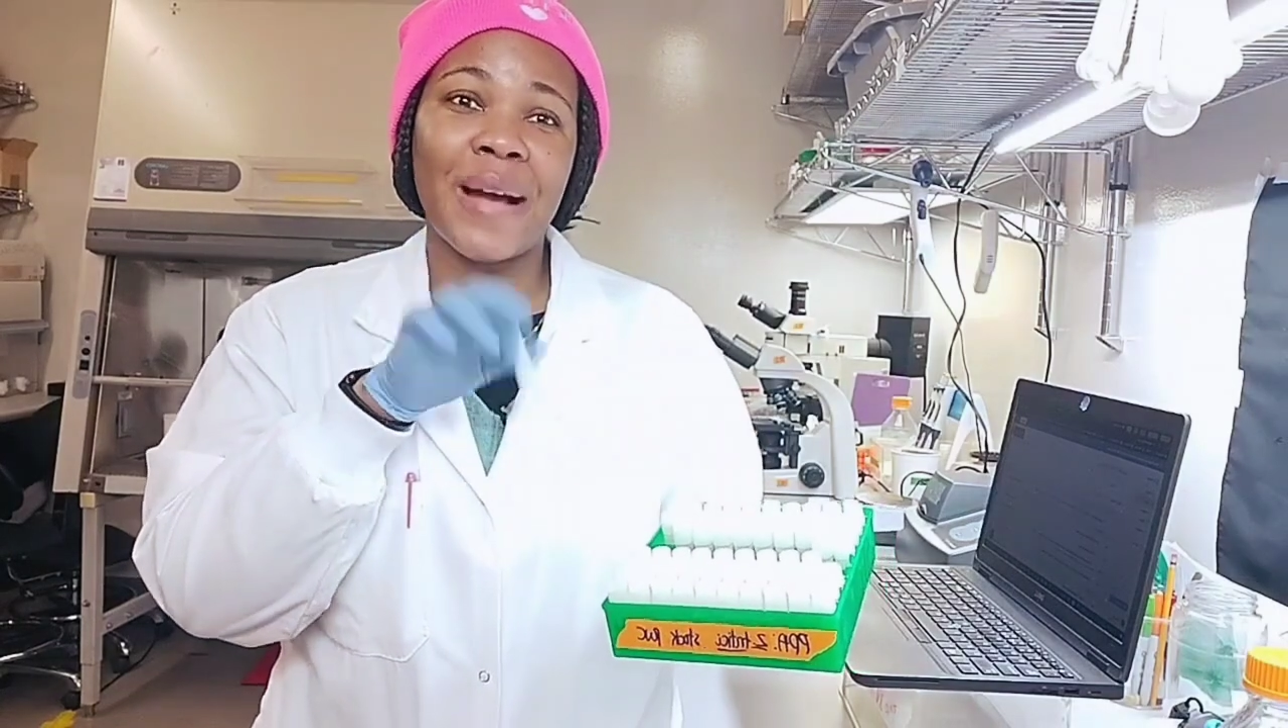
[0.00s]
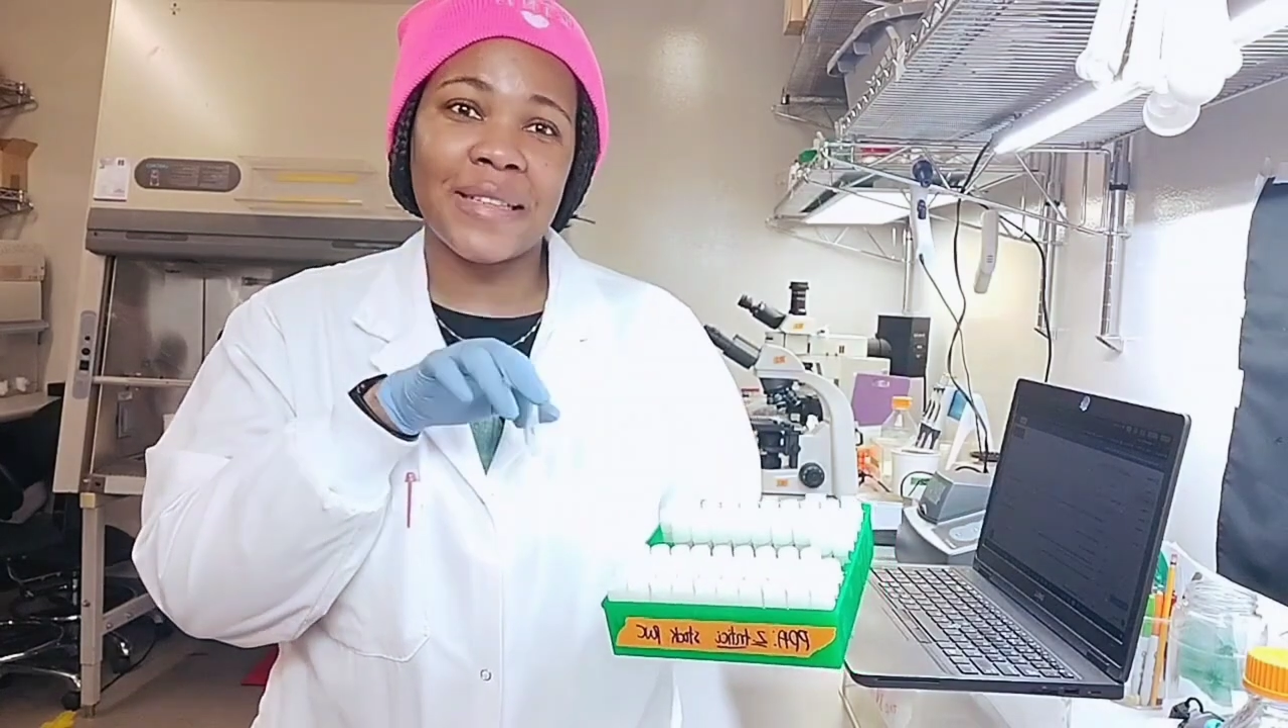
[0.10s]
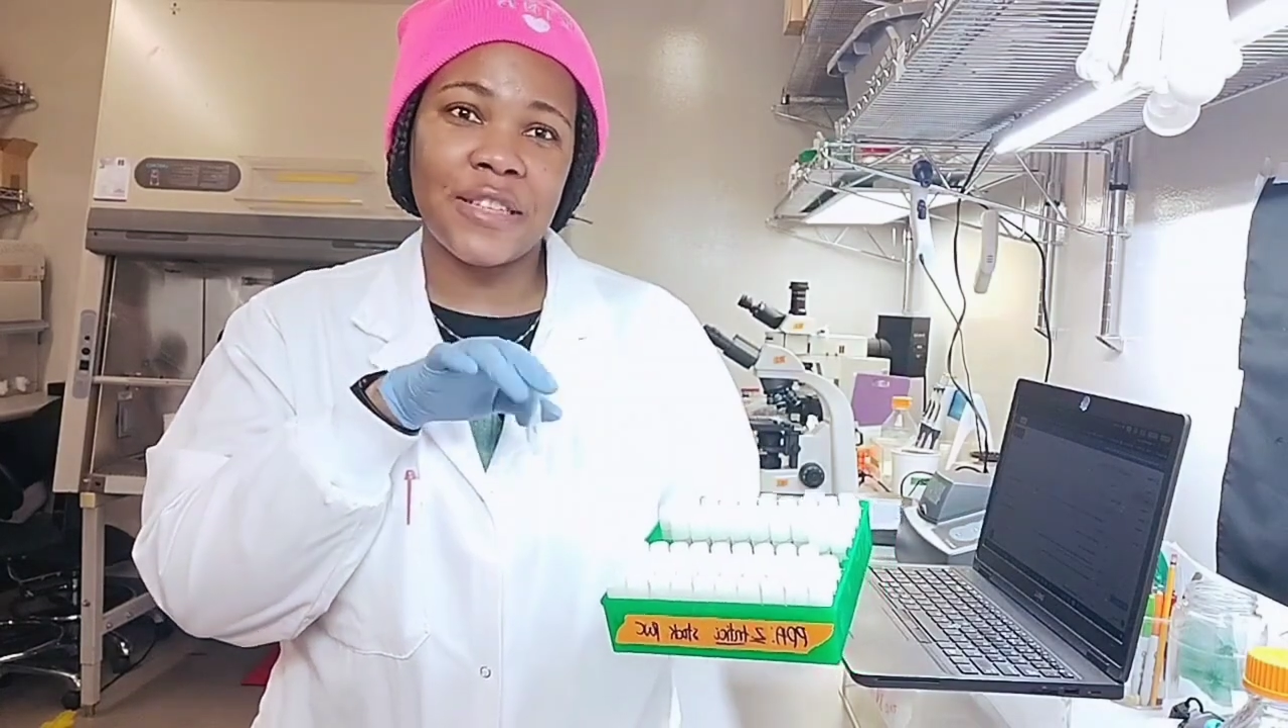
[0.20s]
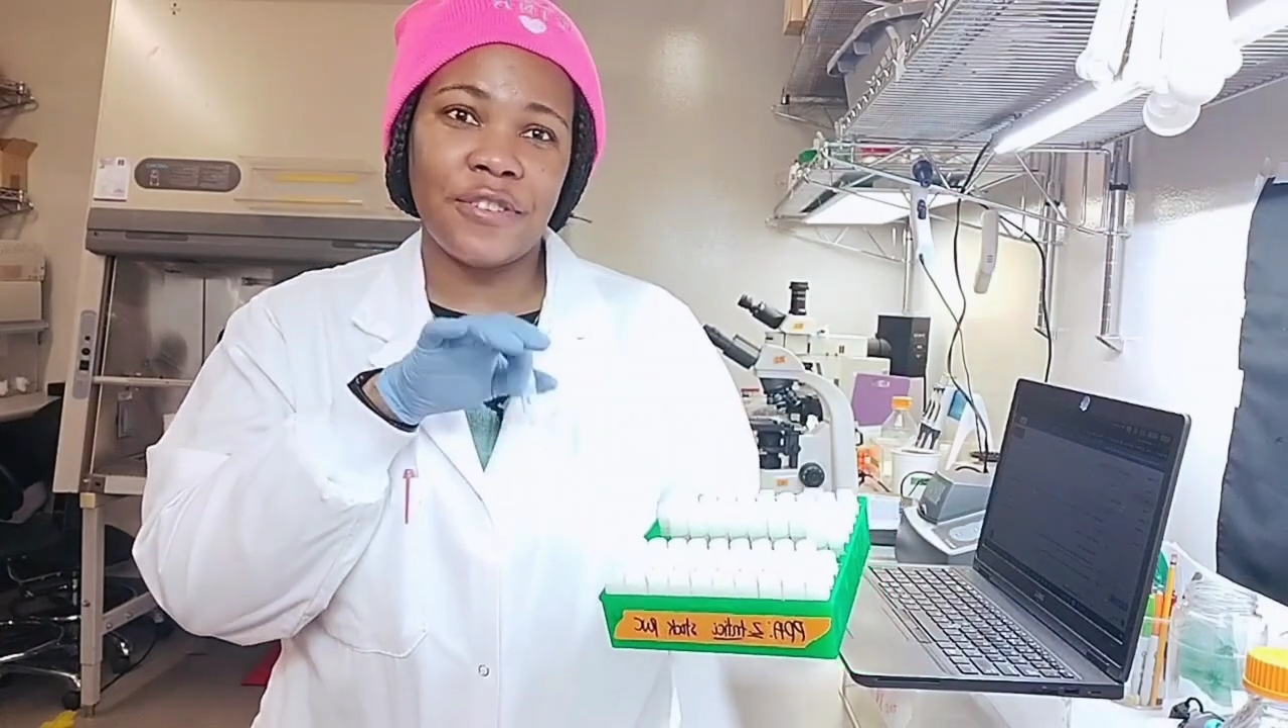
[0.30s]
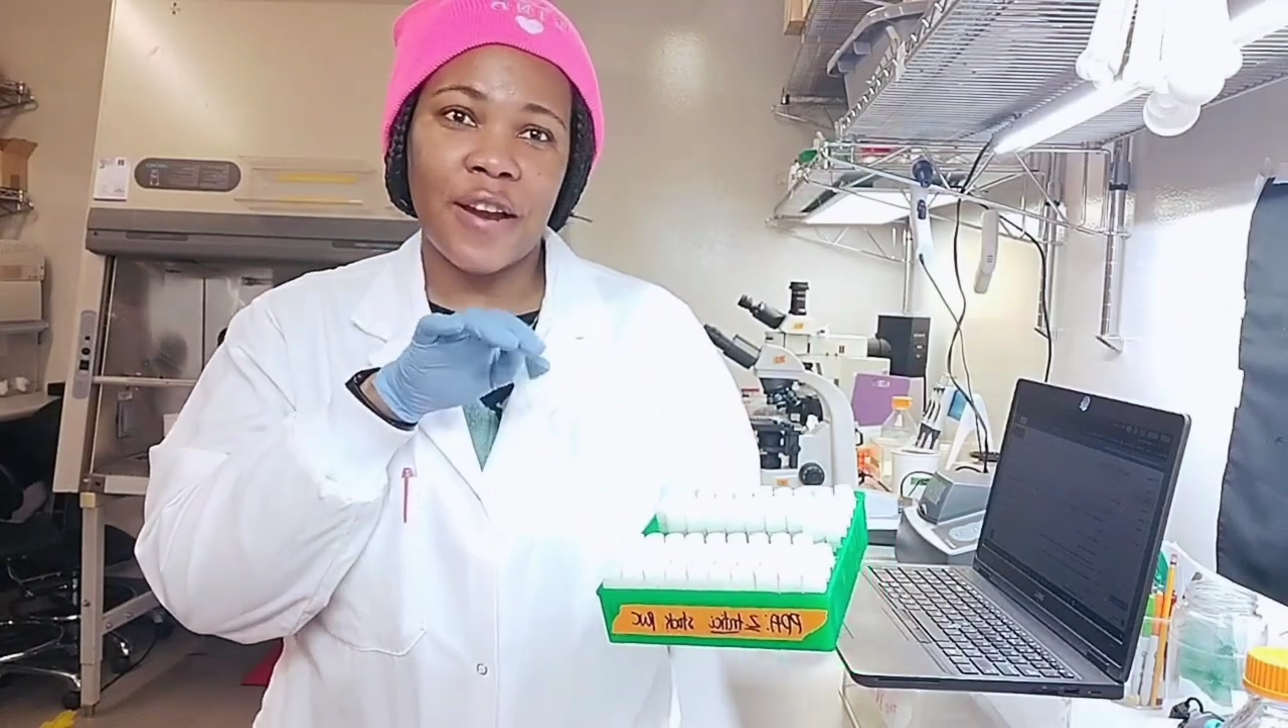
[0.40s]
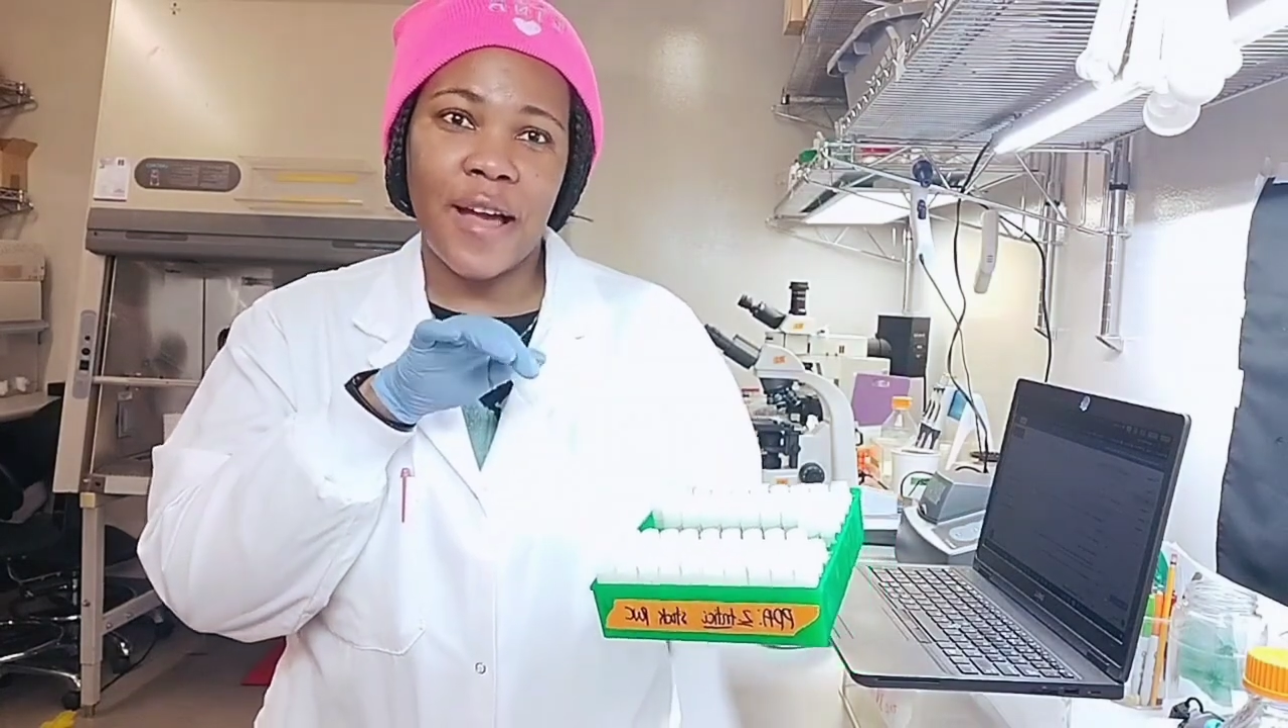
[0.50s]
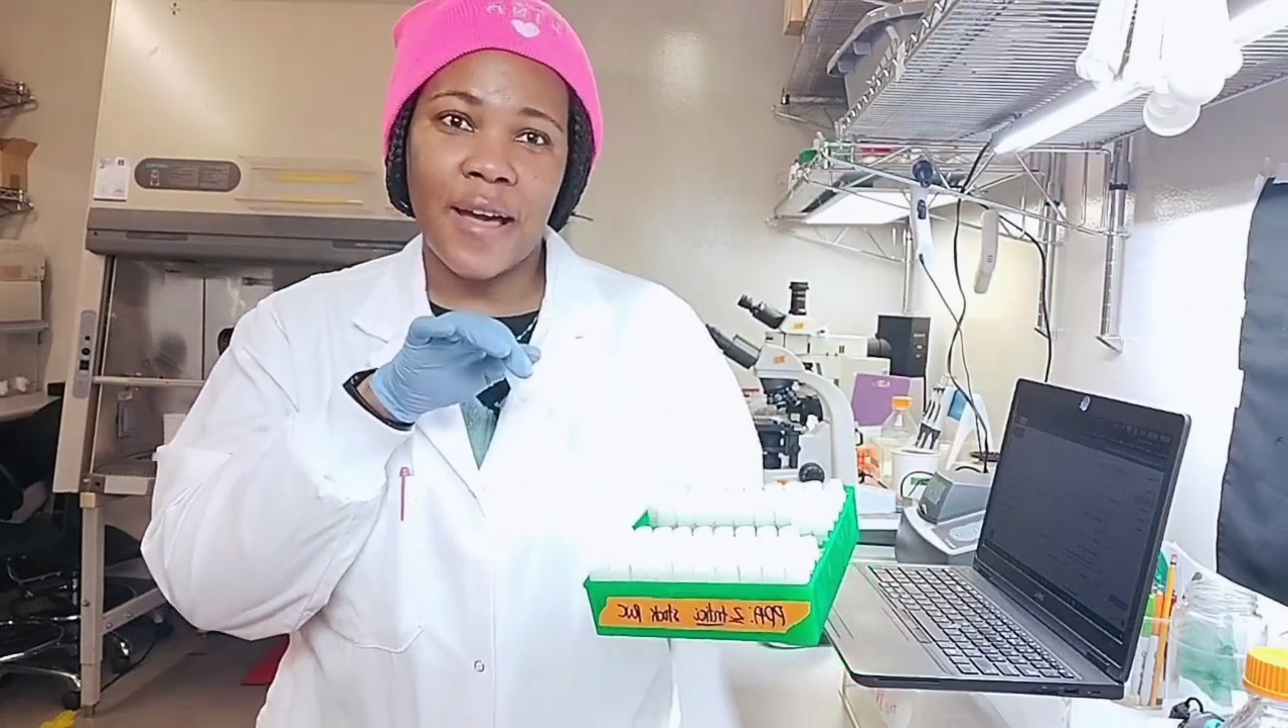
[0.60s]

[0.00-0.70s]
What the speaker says: bacteria